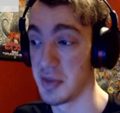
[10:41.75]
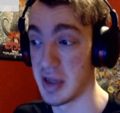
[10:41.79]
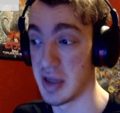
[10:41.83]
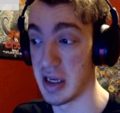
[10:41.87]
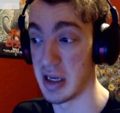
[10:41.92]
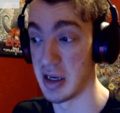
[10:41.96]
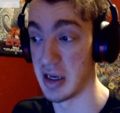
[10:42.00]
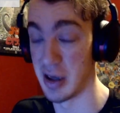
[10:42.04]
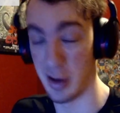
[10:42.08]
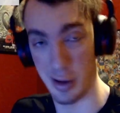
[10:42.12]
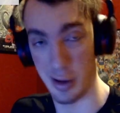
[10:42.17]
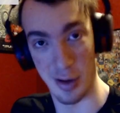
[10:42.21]

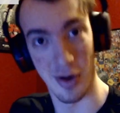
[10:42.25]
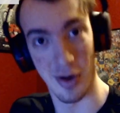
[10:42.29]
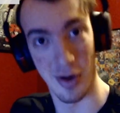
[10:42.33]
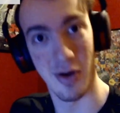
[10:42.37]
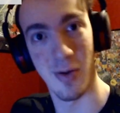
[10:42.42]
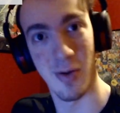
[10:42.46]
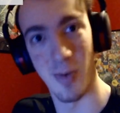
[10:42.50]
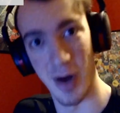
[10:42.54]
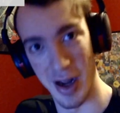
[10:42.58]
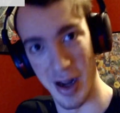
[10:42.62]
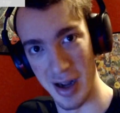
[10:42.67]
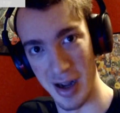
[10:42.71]
in a
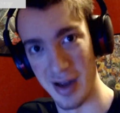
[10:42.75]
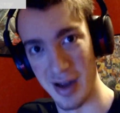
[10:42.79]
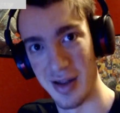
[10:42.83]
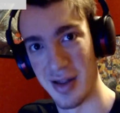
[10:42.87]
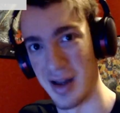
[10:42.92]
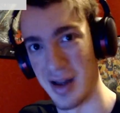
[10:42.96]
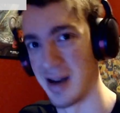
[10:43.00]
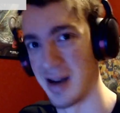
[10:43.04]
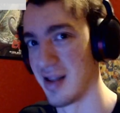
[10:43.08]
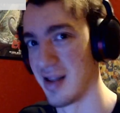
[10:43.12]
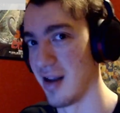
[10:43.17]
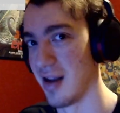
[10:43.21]
certain way
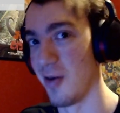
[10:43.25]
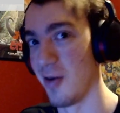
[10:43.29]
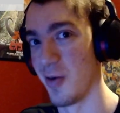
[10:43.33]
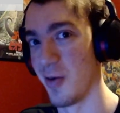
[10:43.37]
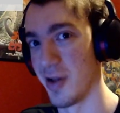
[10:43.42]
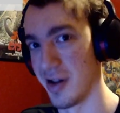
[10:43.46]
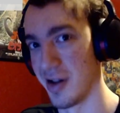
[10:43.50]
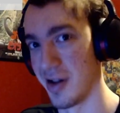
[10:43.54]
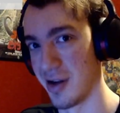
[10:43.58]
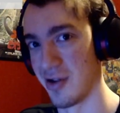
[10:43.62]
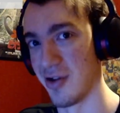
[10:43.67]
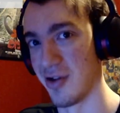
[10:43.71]
that's not
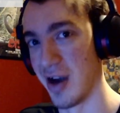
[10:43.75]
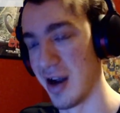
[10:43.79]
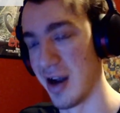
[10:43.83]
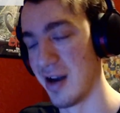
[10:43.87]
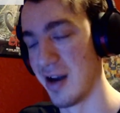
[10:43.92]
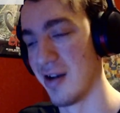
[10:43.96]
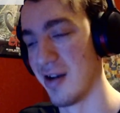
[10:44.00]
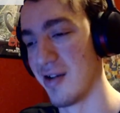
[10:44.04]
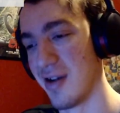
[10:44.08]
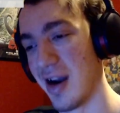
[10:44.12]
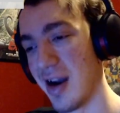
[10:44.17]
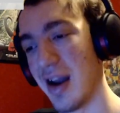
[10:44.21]
really great,
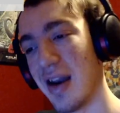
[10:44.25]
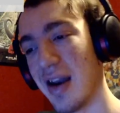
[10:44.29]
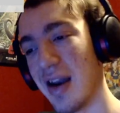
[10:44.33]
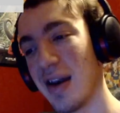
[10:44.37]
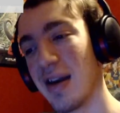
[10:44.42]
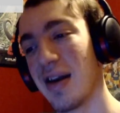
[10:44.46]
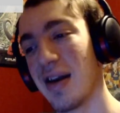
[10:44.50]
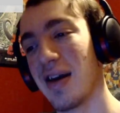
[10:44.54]
right?